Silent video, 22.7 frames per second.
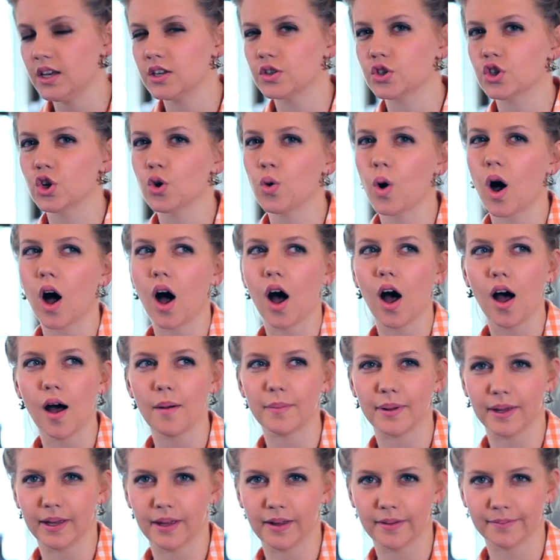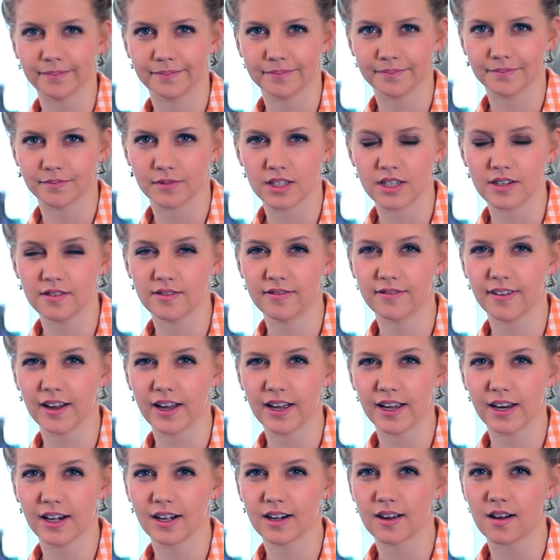So hobby,
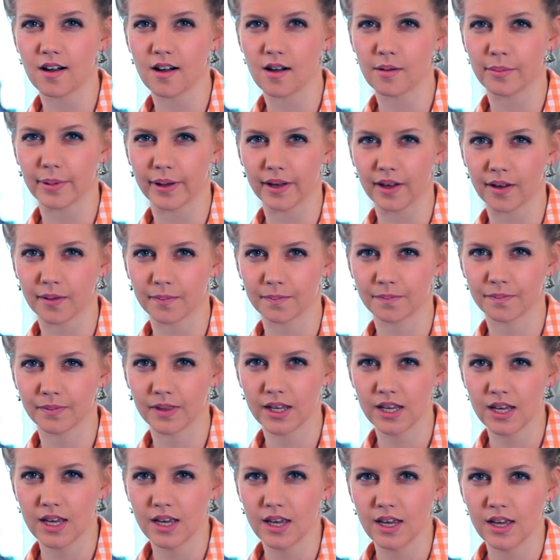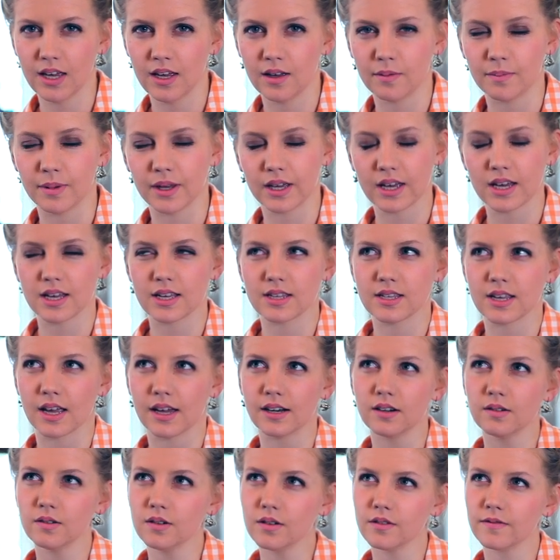define hobby because I
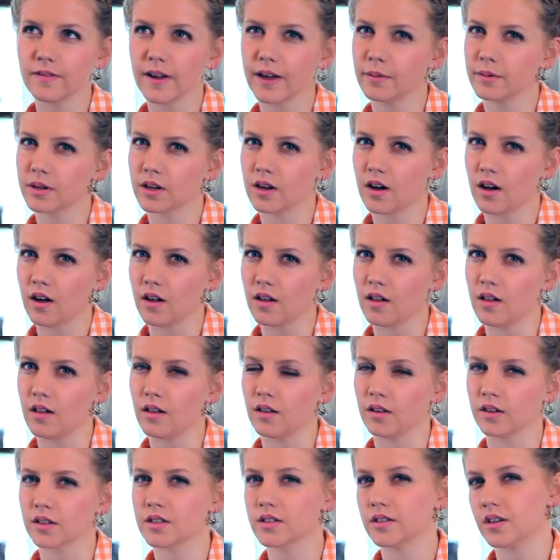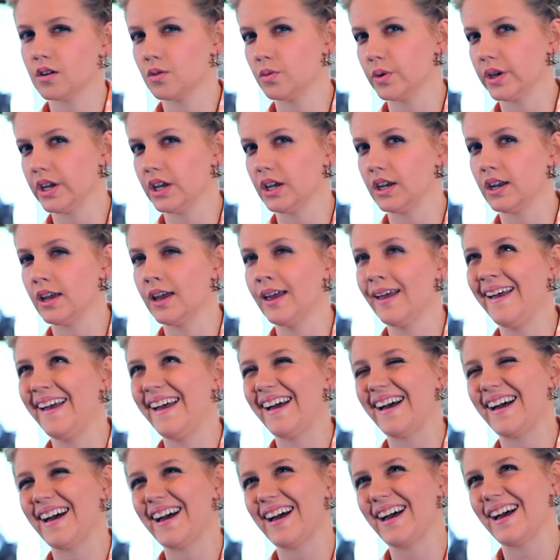don't know if I would call sewing
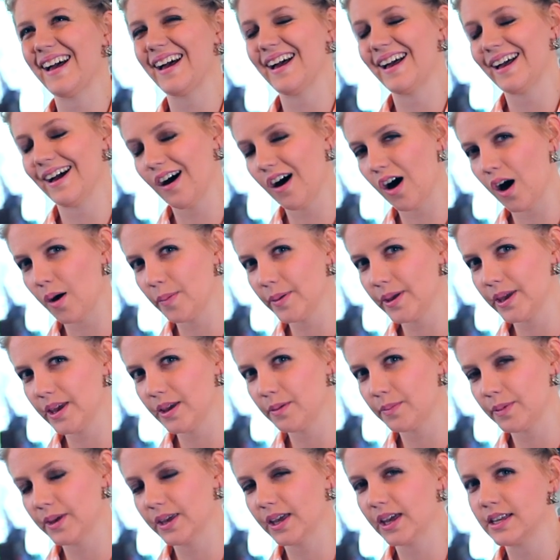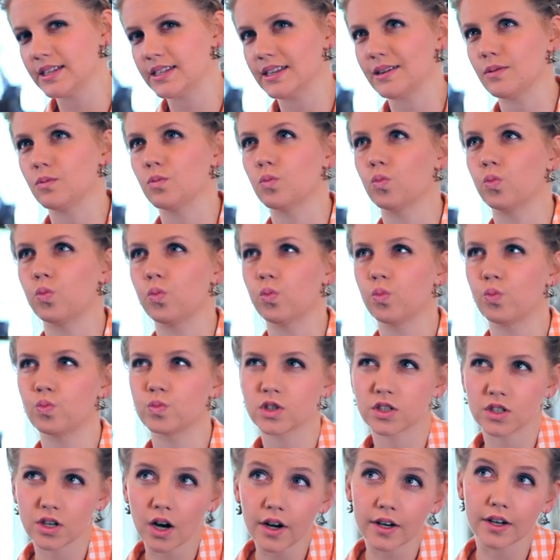a hobby because it
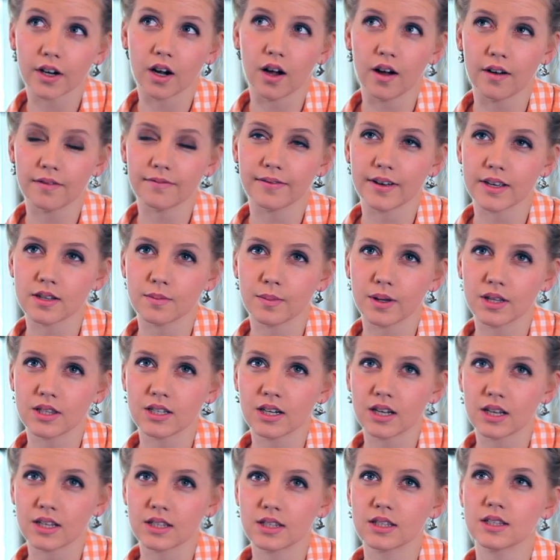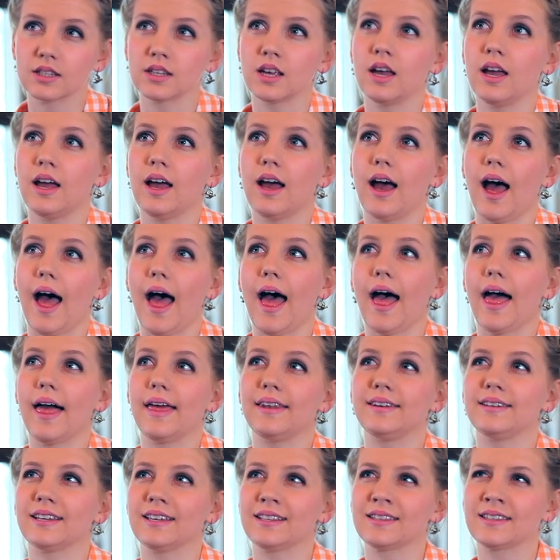started off as a business
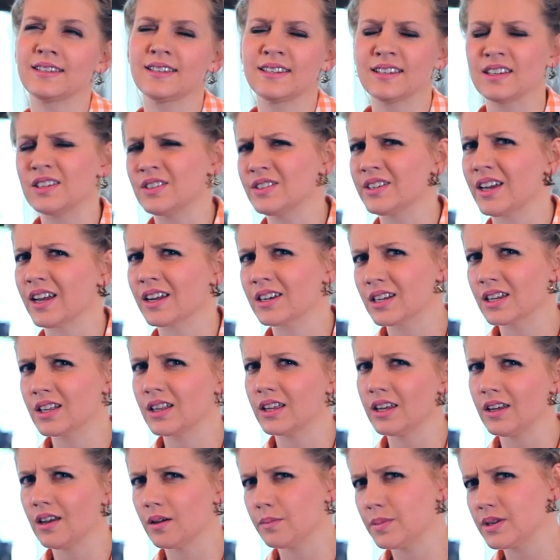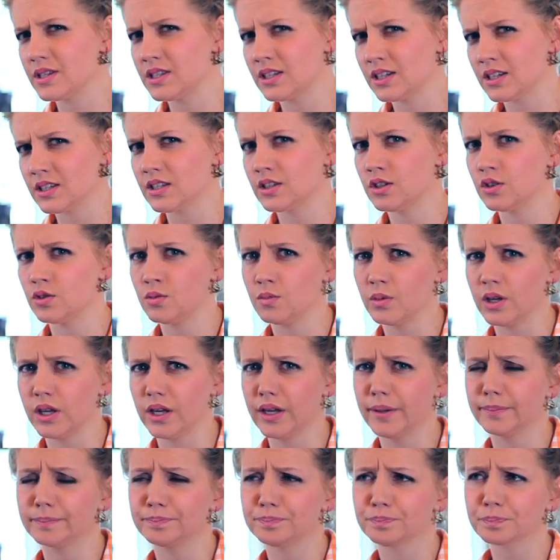and it's still technically a business to
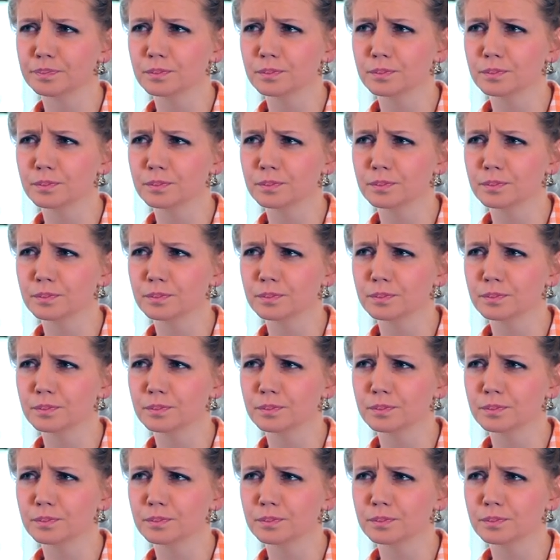me